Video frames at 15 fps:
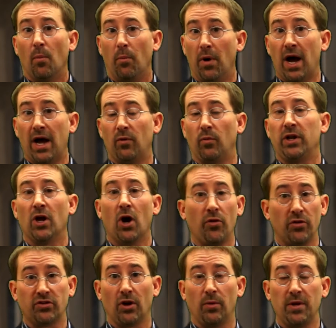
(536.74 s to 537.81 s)
But we know
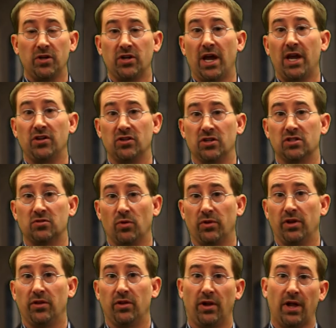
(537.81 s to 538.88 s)
there's going to be changes
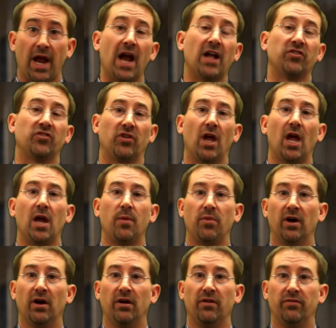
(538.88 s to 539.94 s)
within the landscape
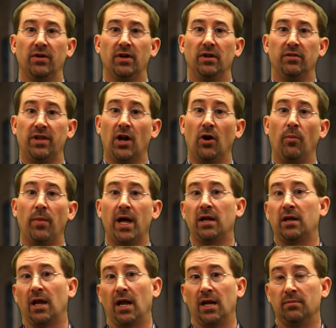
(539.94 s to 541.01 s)
of dental
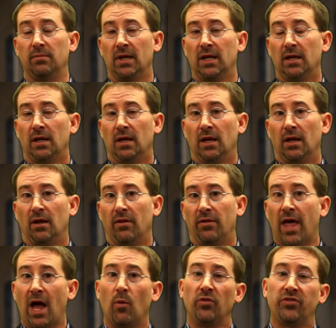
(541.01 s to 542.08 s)
Medicaid.
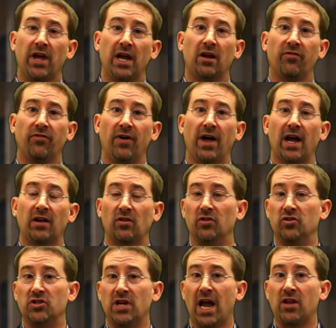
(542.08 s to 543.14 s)
That will take effect
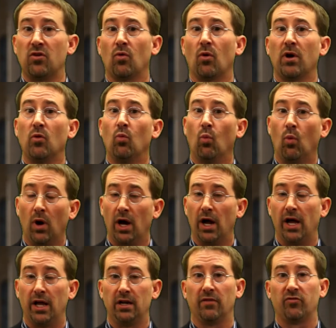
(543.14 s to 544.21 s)
on January
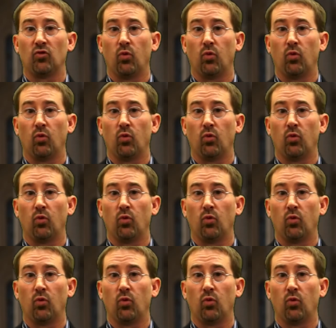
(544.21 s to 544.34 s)
1 of